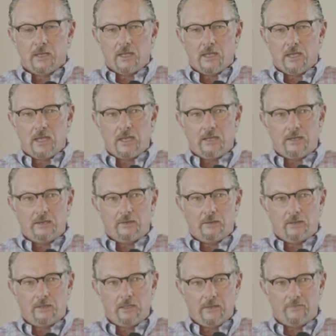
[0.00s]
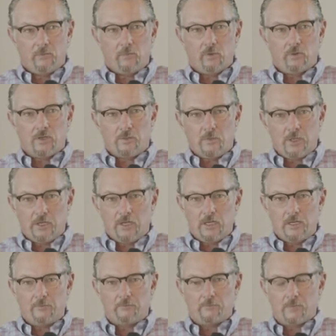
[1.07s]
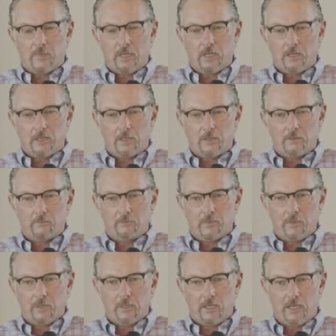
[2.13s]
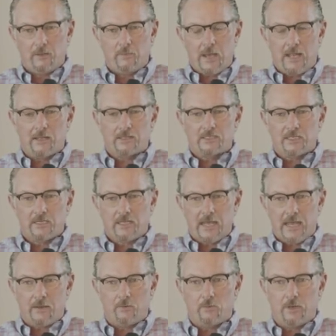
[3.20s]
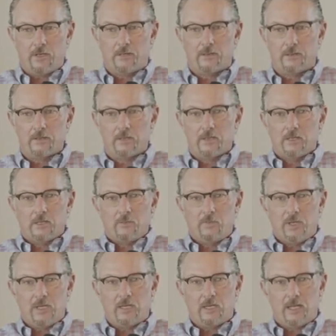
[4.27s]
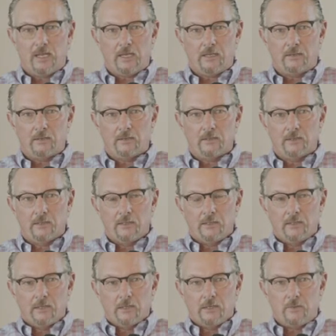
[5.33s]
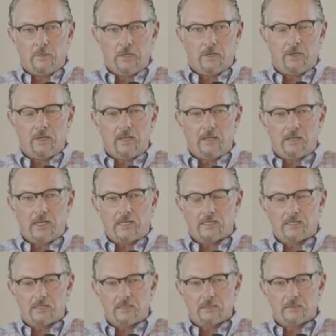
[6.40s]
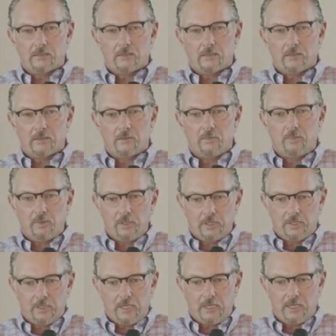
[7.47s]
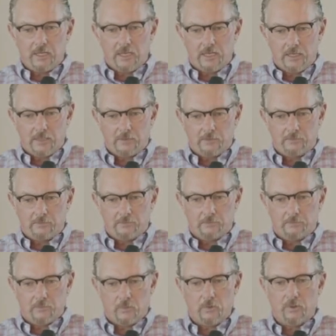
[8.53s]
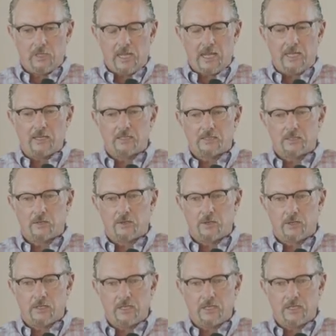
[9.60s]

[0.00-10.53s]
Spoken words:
a livable community and balancing that with being a community that's completely reliant on the